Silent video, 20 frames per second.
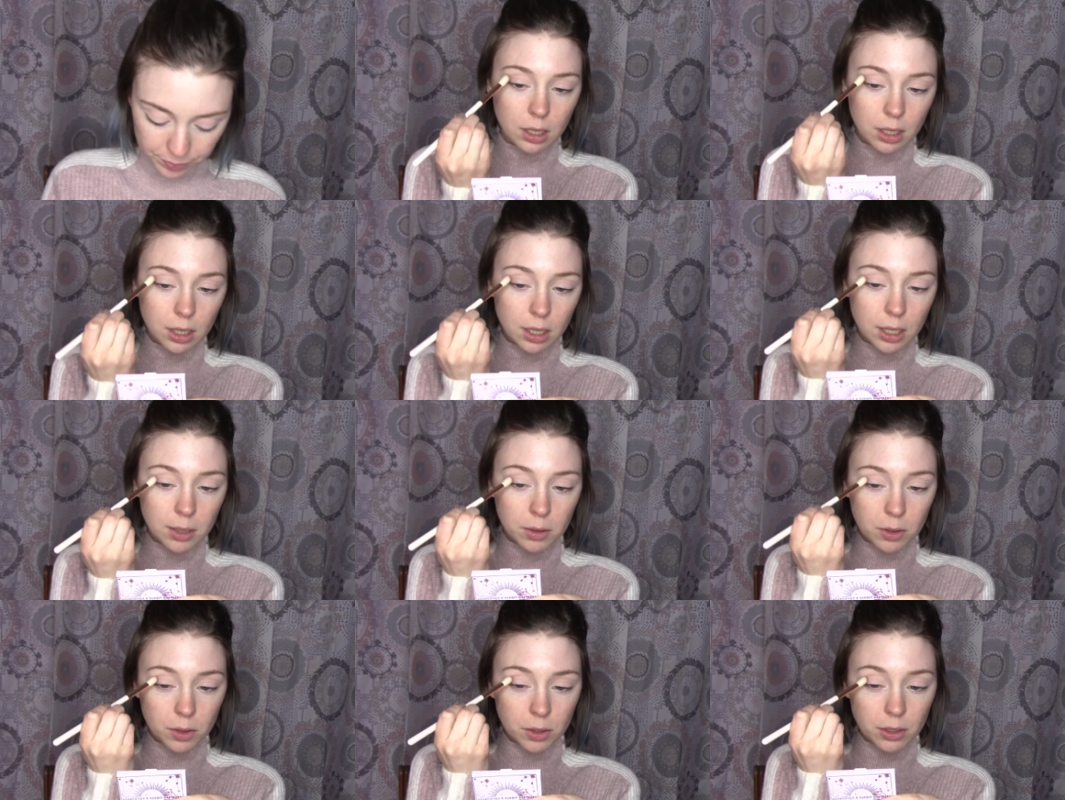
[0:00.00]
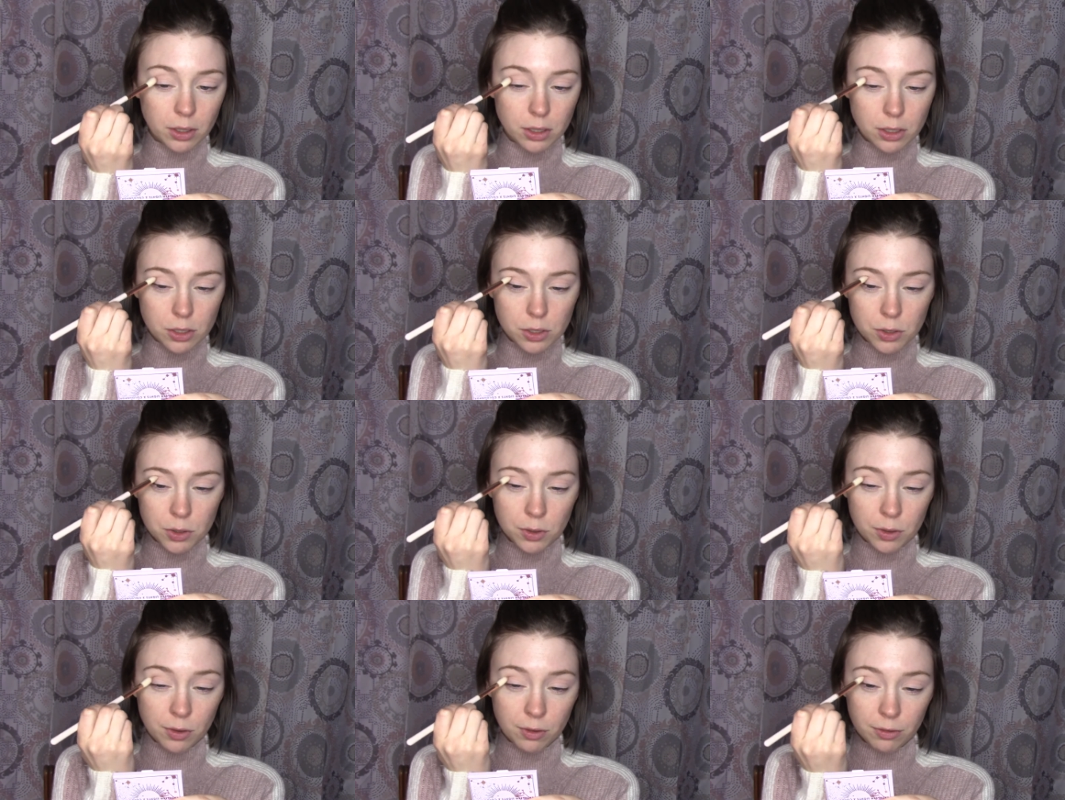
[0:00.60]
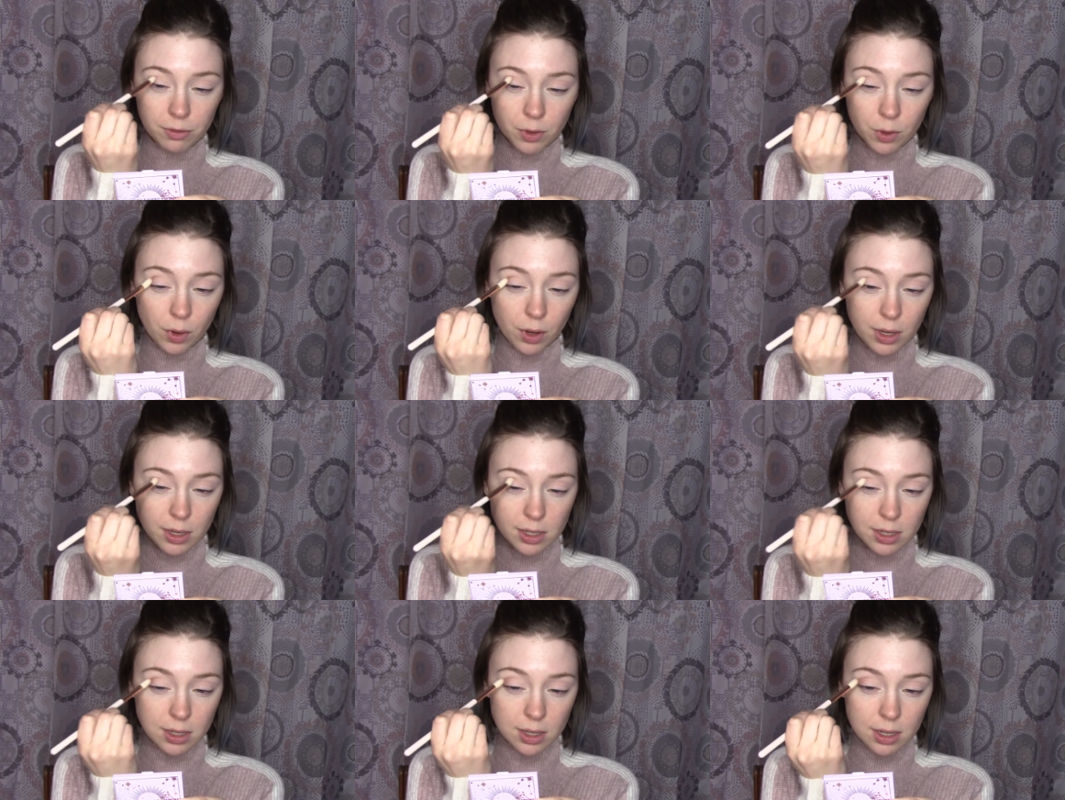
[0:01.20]
And I'm going to
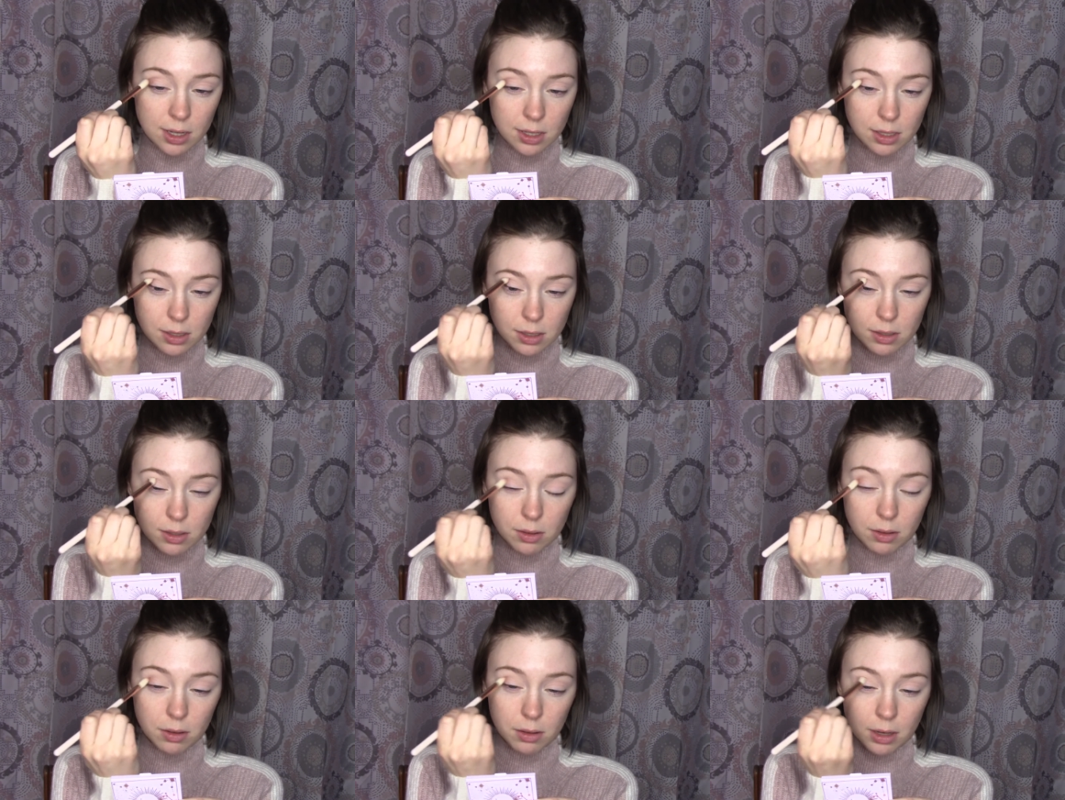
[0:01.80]
focus this